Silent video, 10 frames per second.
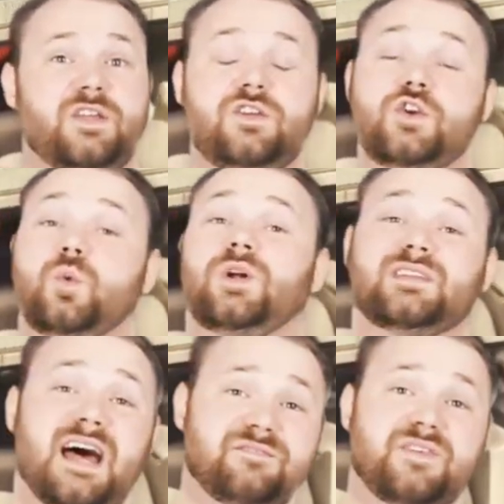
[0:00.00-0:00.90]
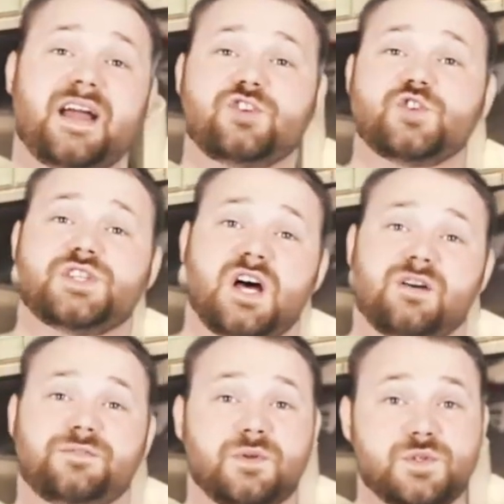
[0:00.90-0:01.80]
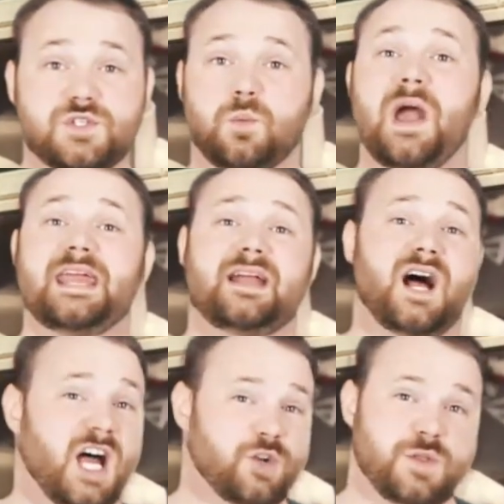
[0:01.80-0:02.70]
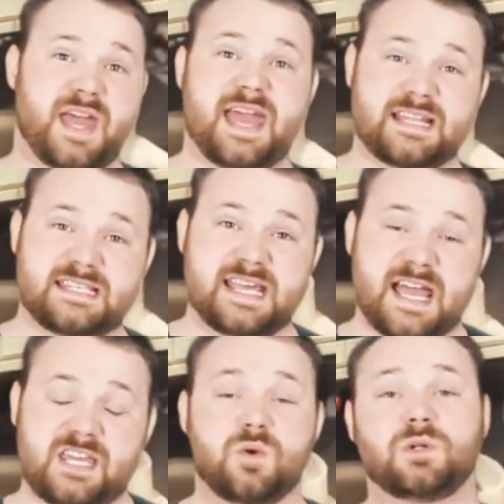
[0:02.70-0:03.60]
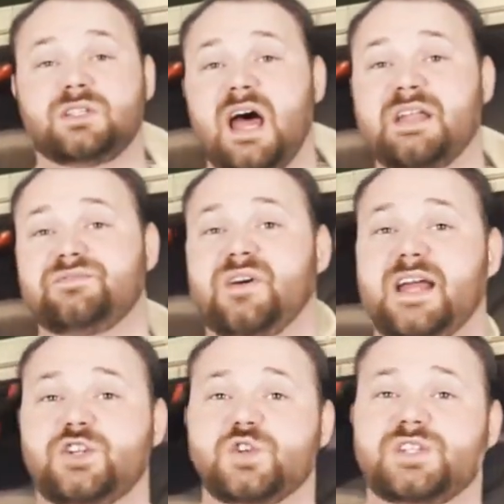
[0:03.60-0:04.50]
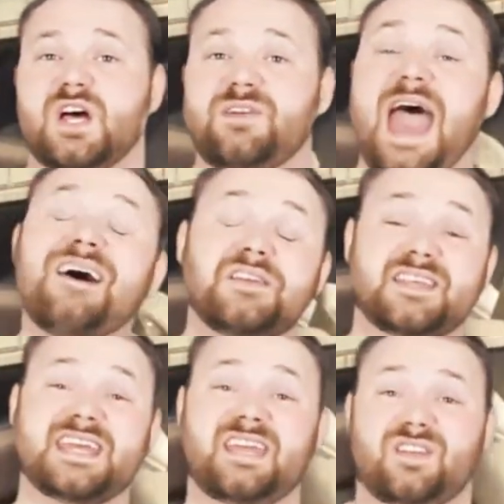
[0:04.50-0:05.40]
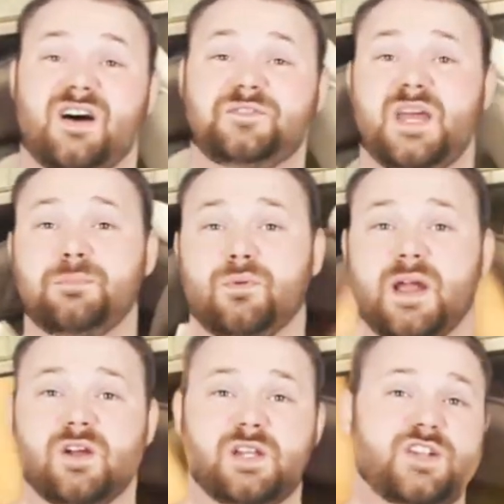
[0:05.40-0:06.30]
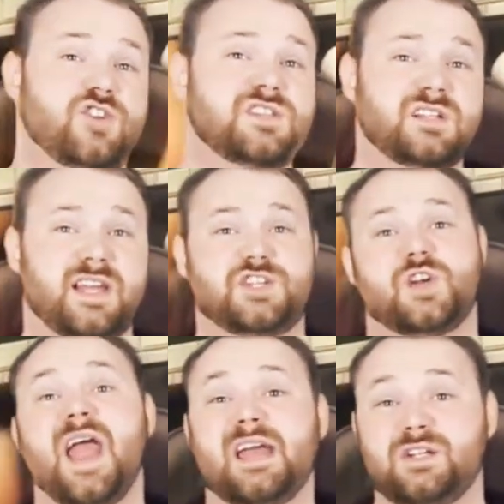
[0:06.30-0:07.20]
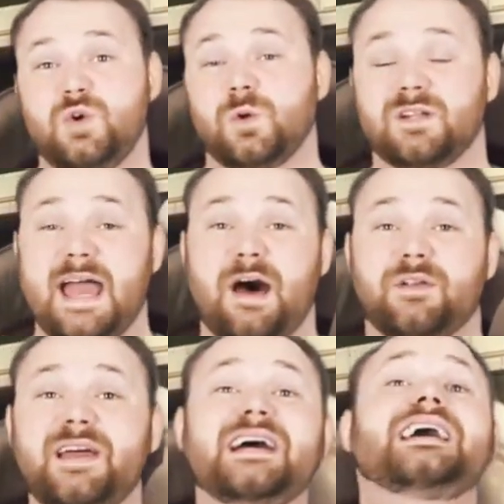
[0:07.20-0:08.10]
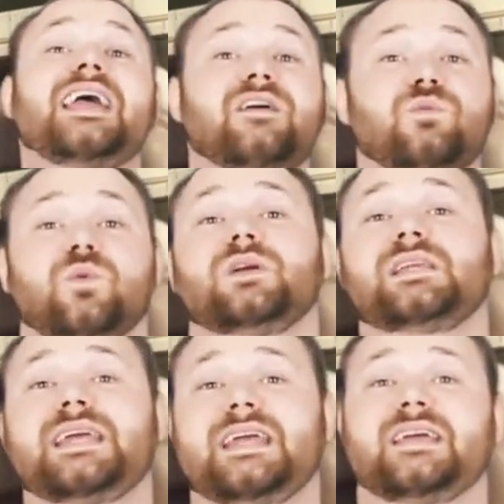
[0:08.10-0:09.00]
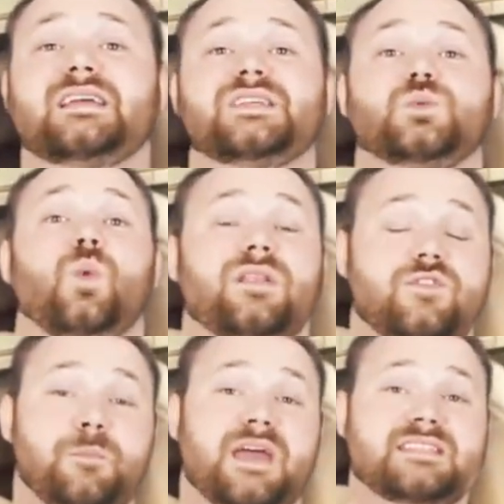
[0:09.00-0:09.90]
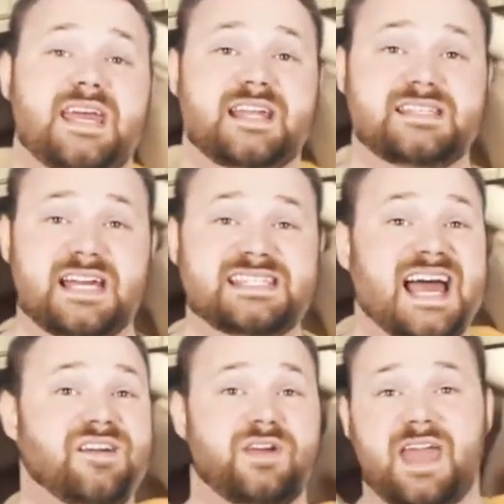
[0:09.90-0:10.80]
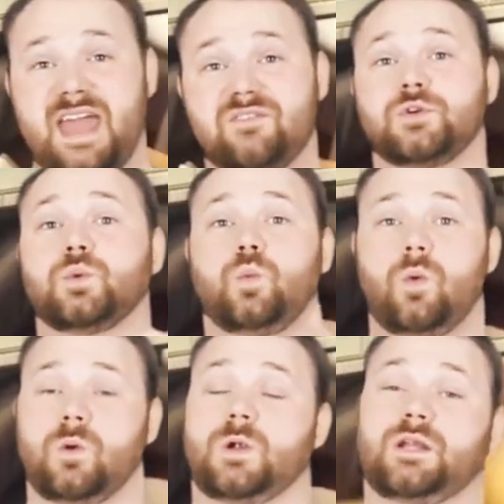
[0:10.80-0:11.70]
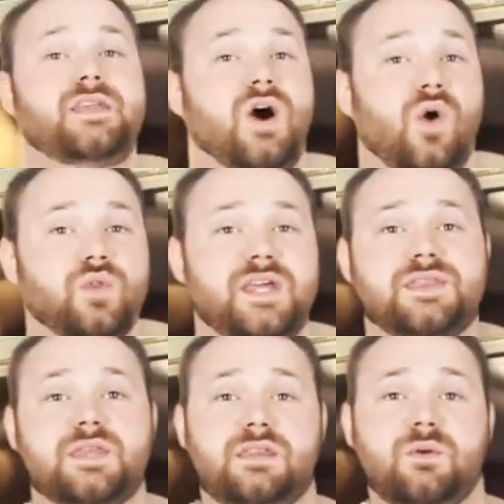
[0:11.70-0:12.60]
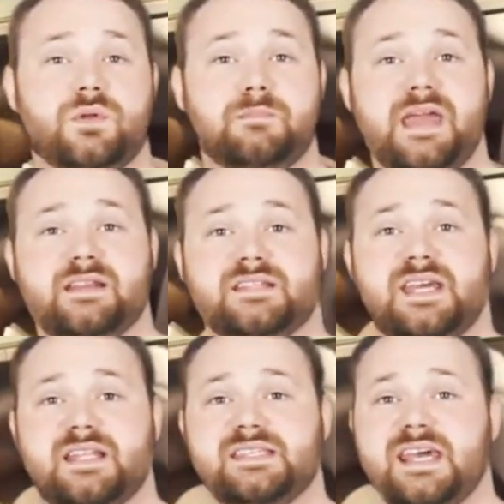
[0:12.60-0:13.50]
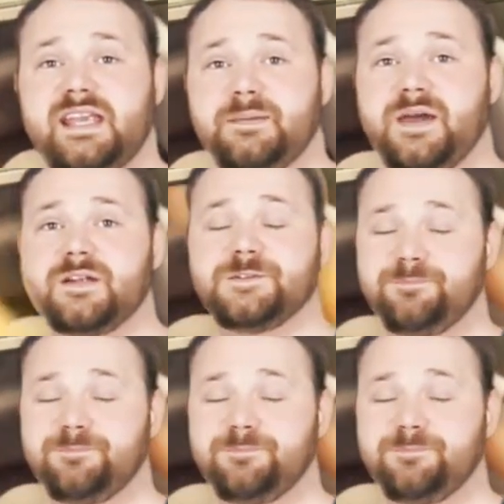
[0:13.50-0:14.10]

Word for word: you will not find yourself sweating under the headset. You will not find yourself having to take it off temporarily just to let your head cool down. It really is one of the best headsets I have ever worn. The only thing that would make this headset any better